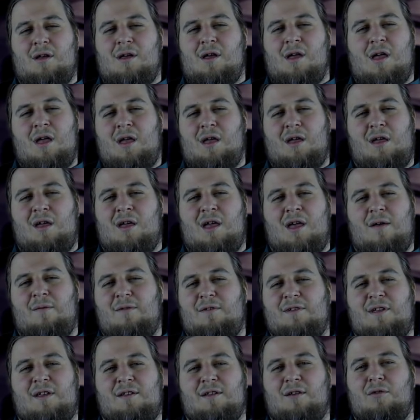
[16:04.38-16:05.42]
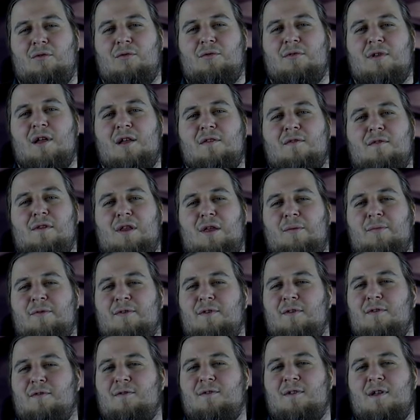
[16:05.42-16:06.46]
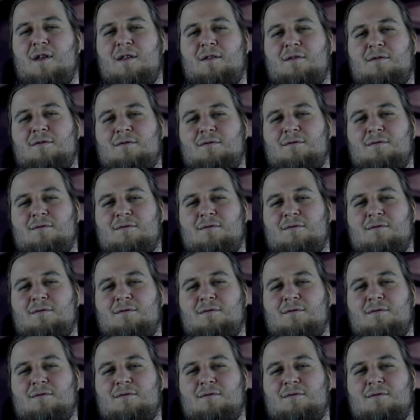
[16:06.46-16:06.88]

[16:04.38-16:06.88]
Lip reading: I haven't had a good night's sleep since then.